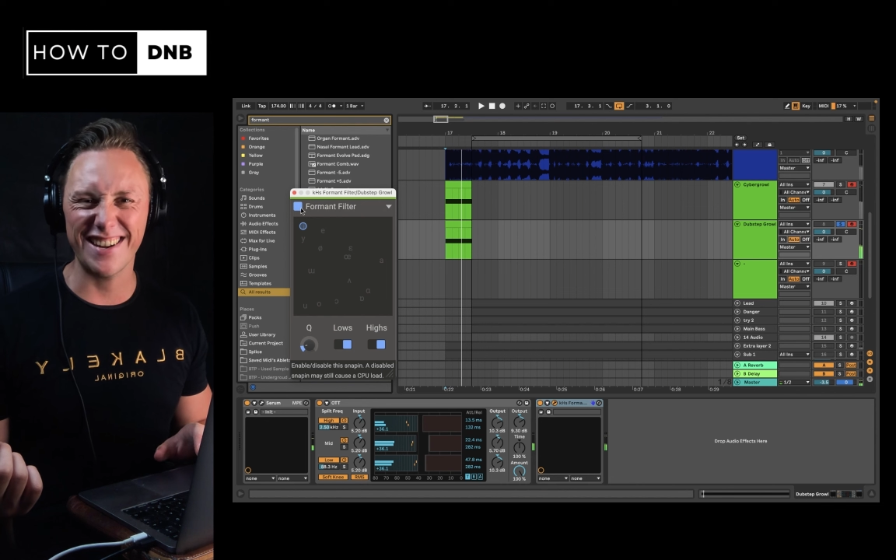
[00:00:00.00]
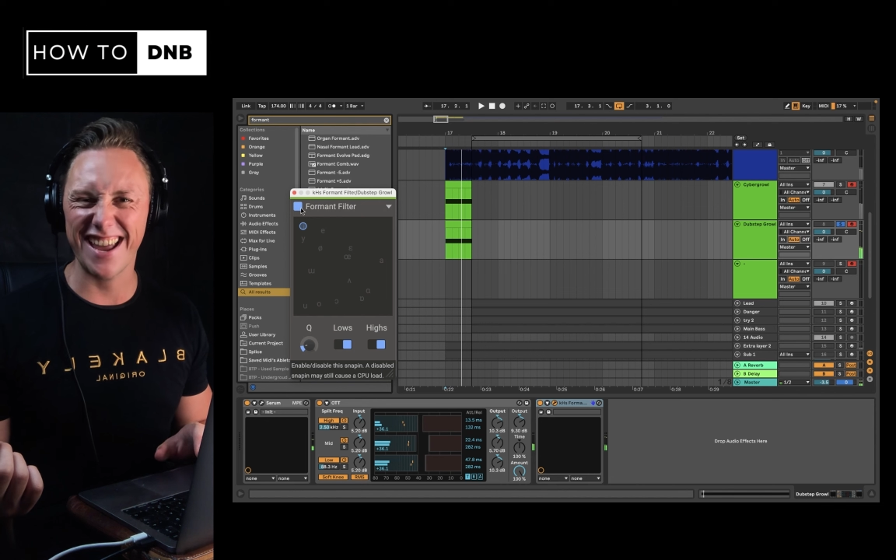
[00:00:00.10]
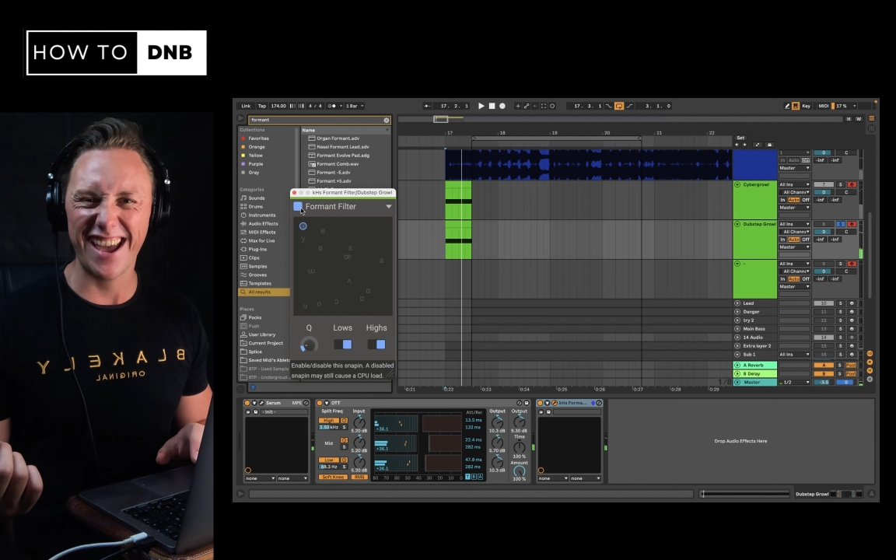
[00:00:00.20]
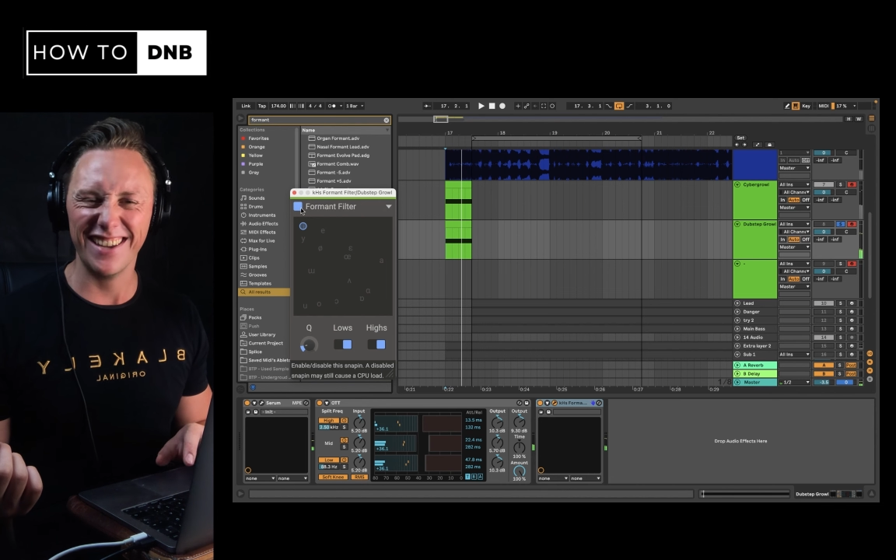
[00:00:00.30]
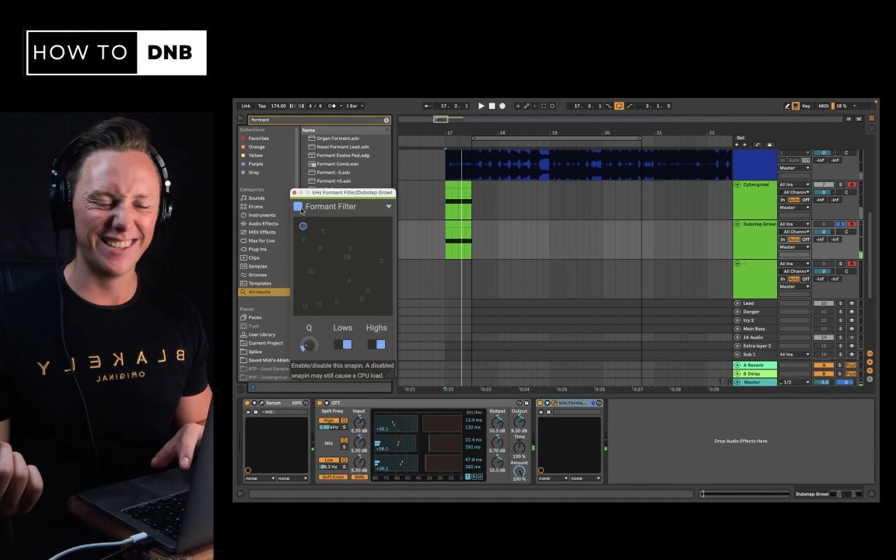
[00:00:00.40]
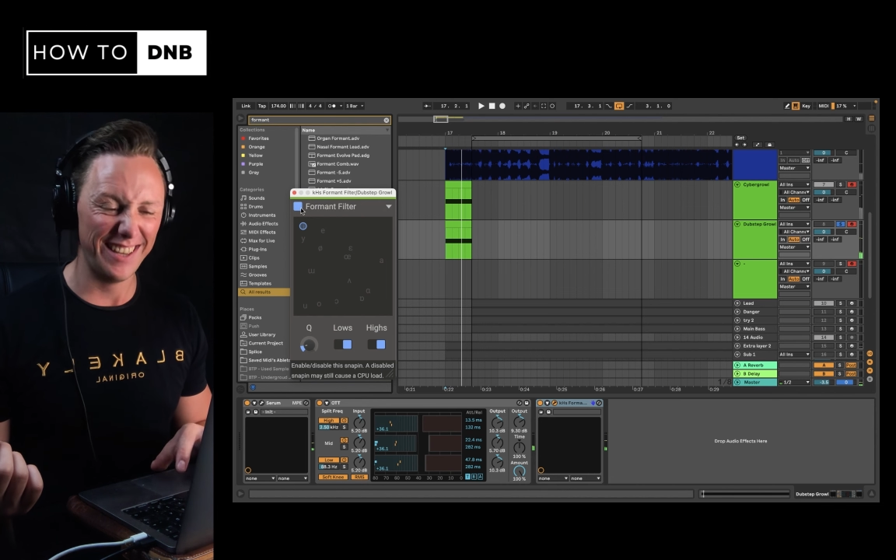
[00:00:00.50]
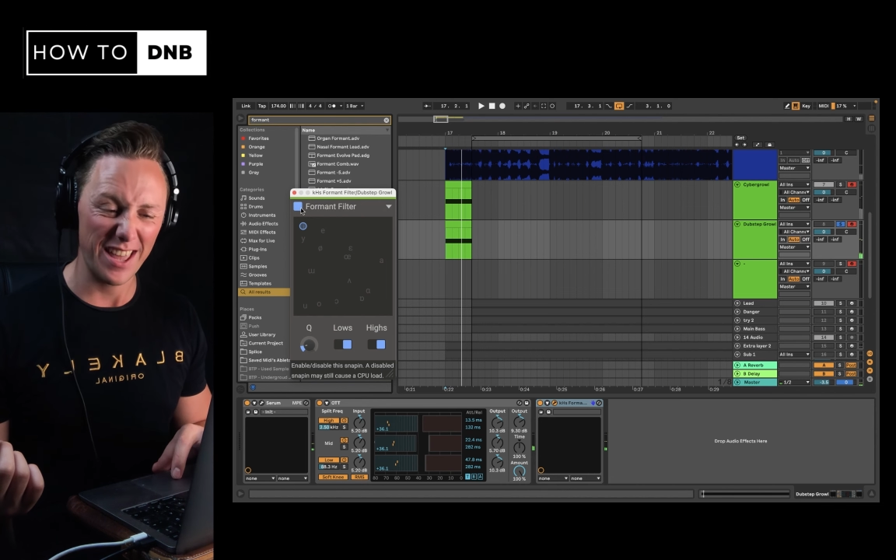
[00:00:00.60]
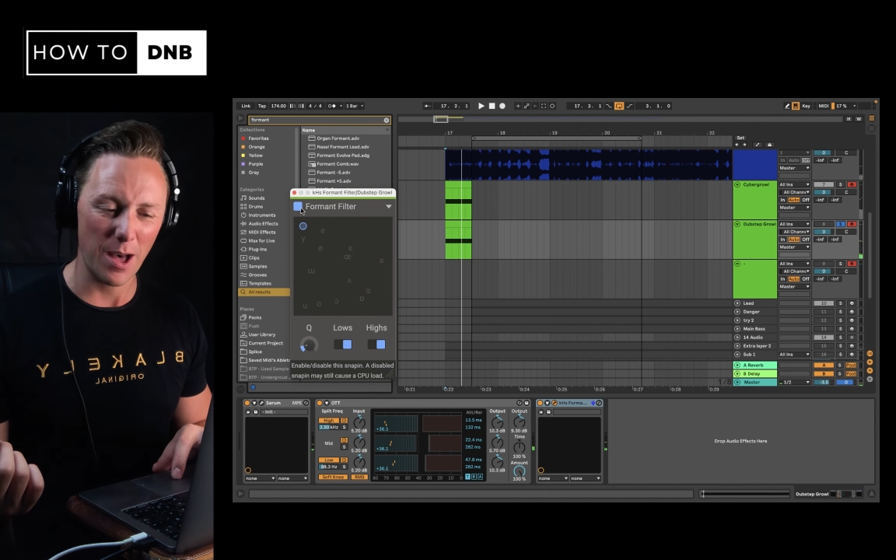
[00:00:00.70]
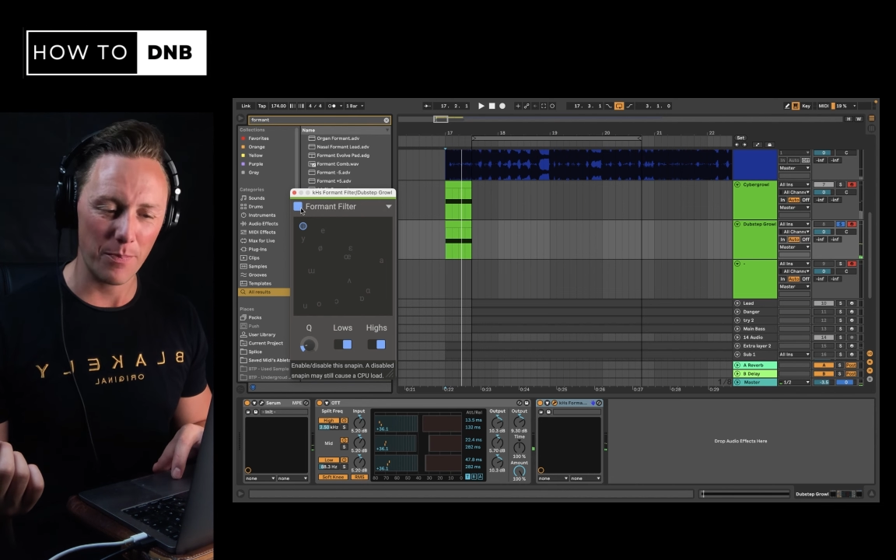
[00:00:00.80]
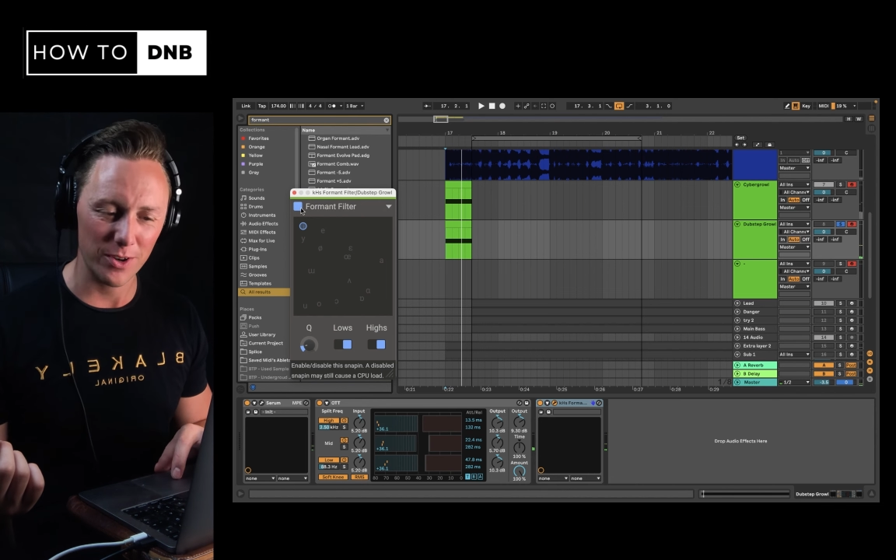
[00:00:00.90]
nasty
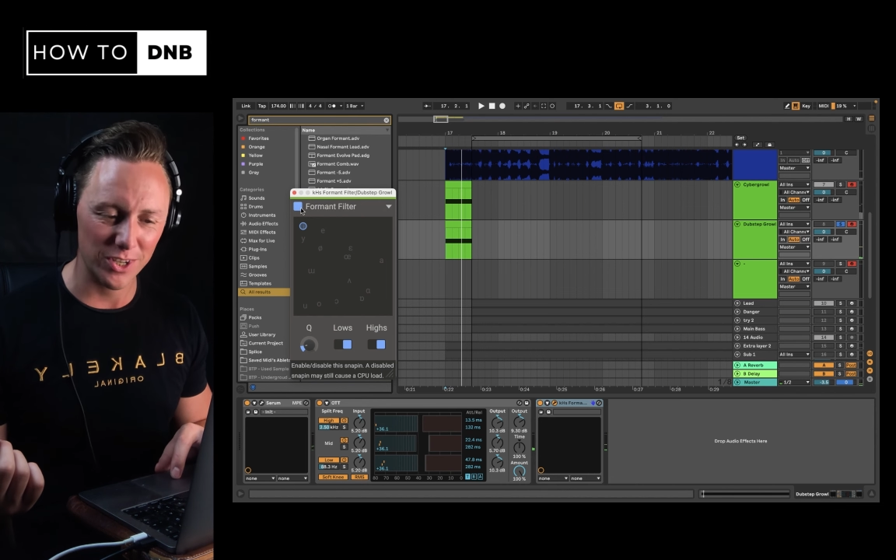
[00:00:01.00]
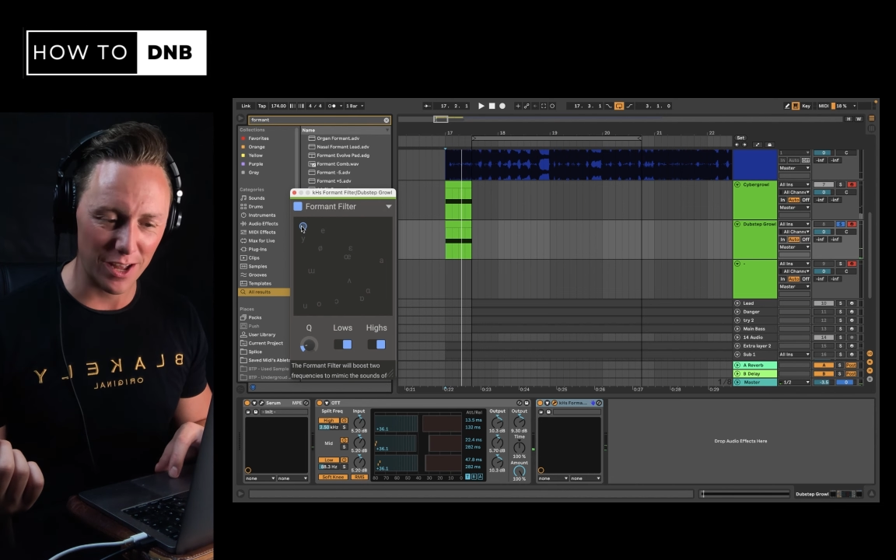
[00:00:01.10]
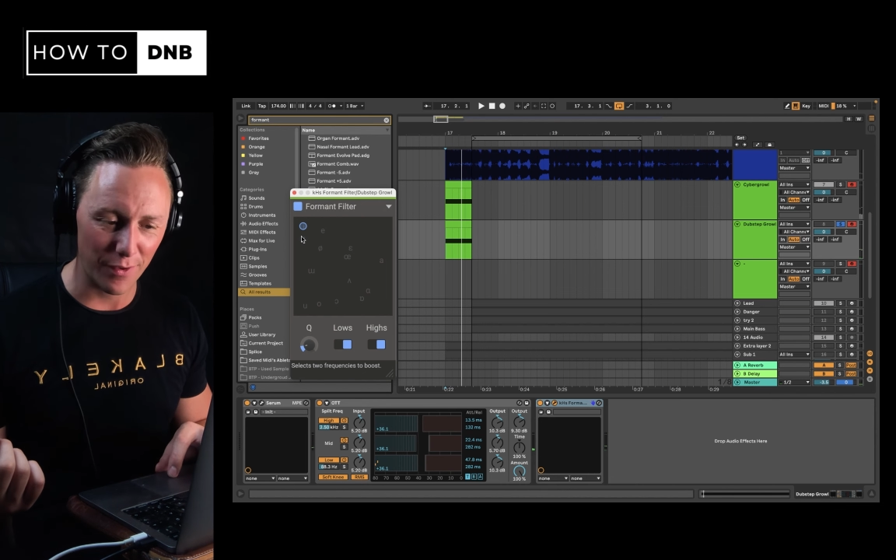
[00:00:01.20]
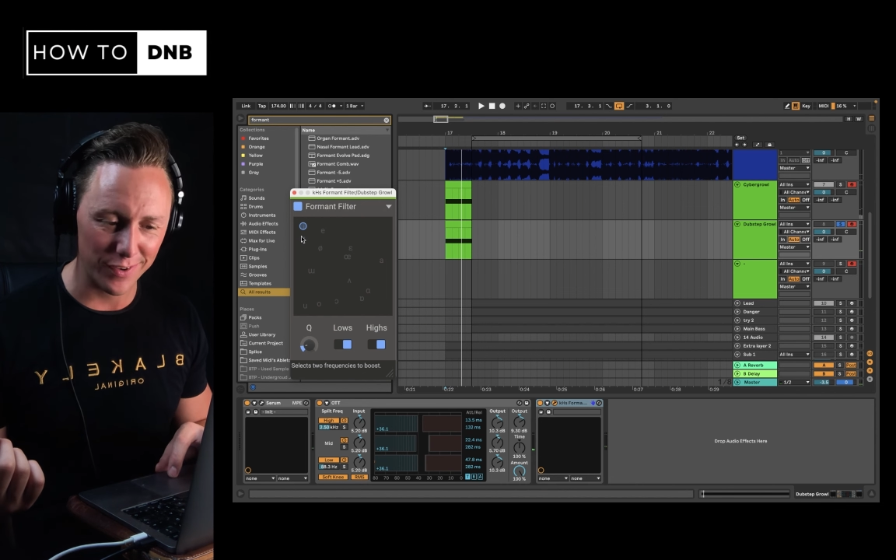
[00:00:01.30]
upper stuff.